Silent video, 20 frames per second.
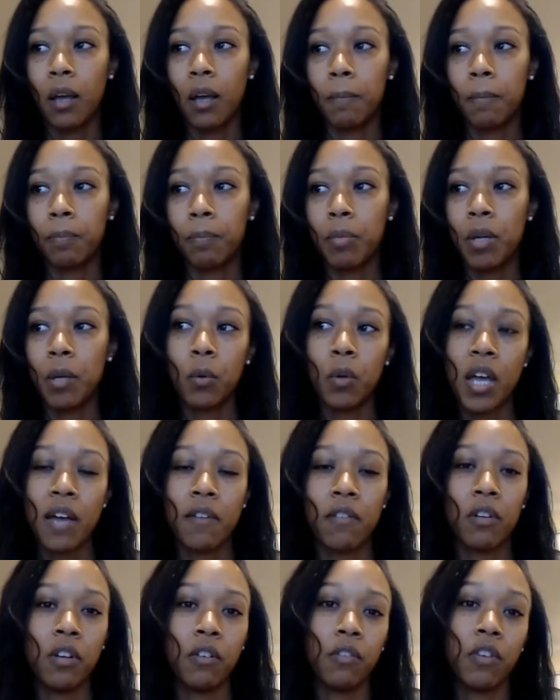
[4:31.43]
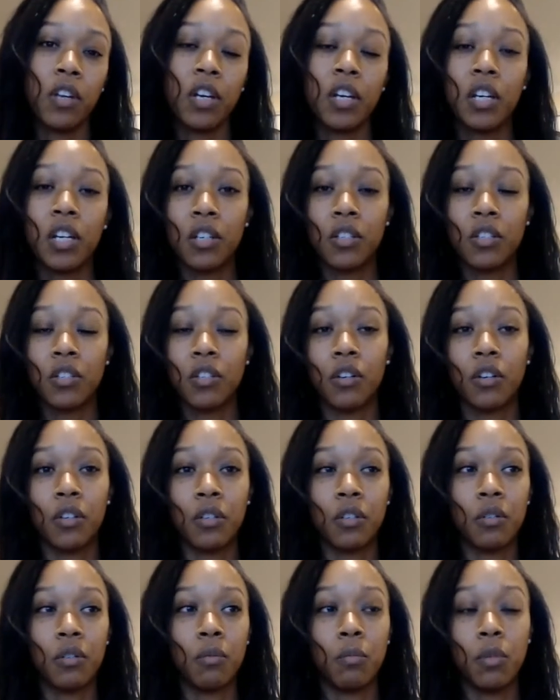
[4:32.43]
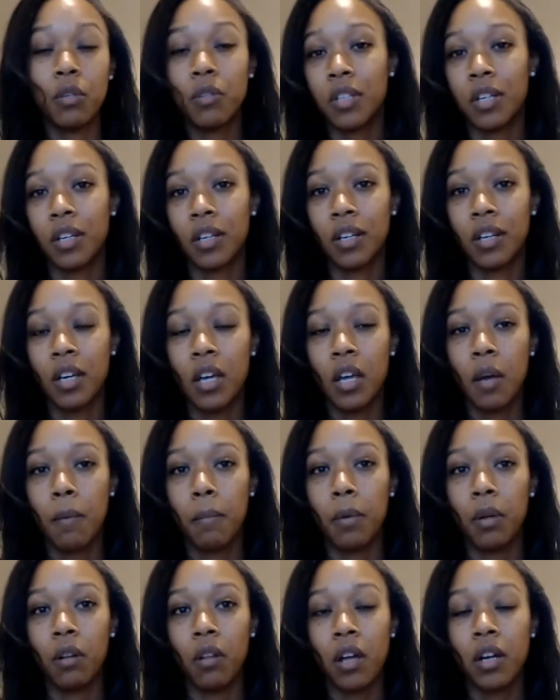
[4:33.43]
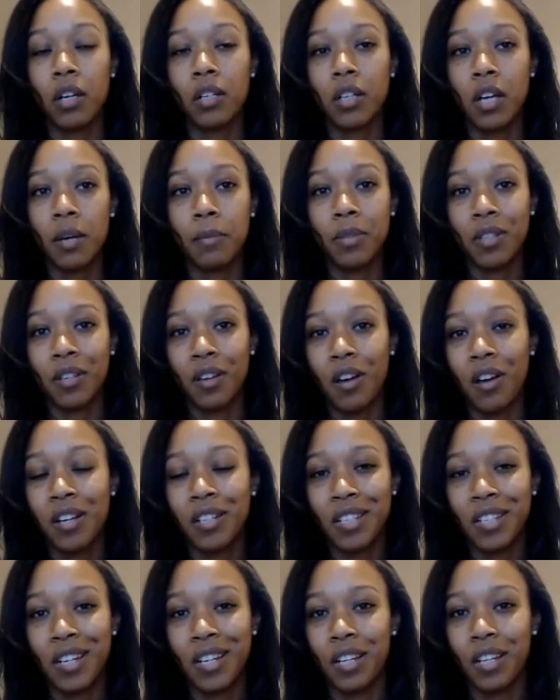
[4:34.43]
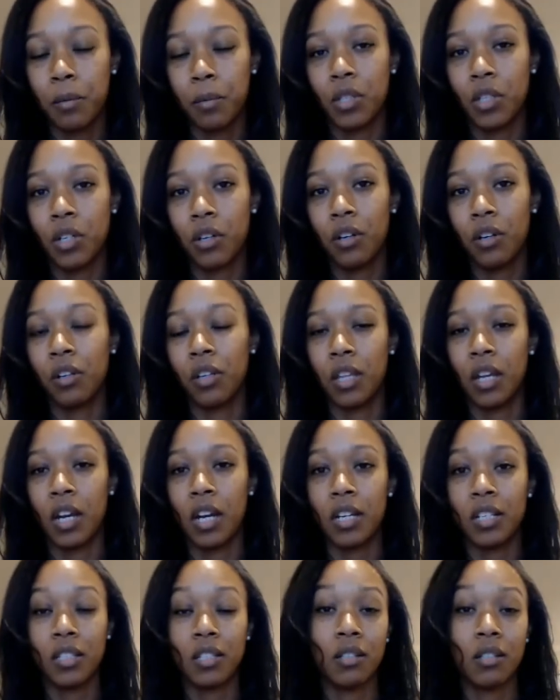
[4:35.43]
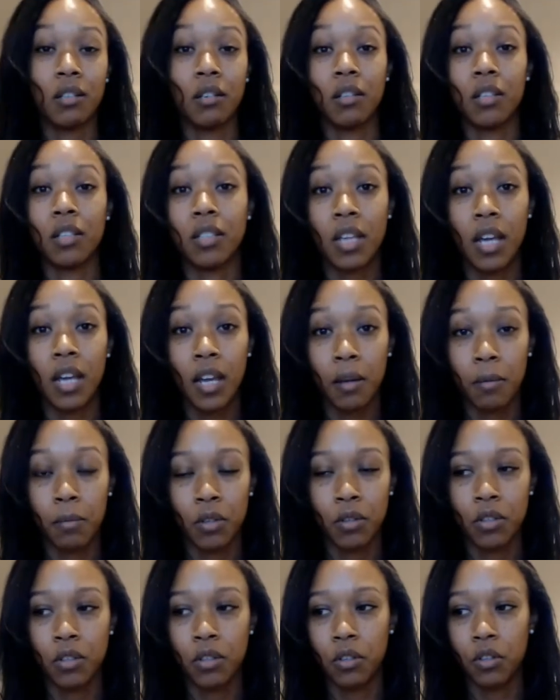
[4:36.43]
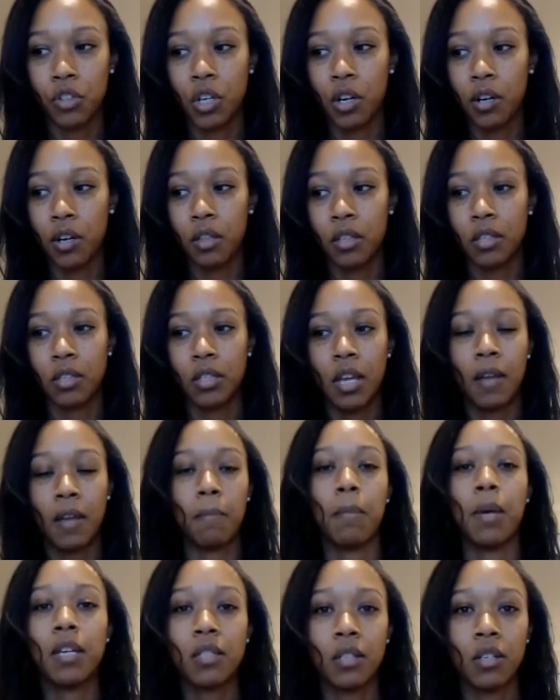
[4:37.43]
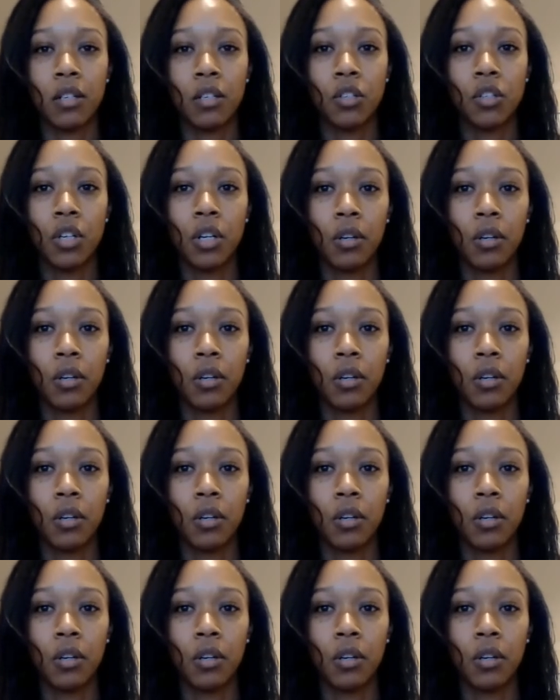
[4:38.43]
People have an affinity to certain music, but a lot of times the content and the material in that is still the same. They're still sharing the same message.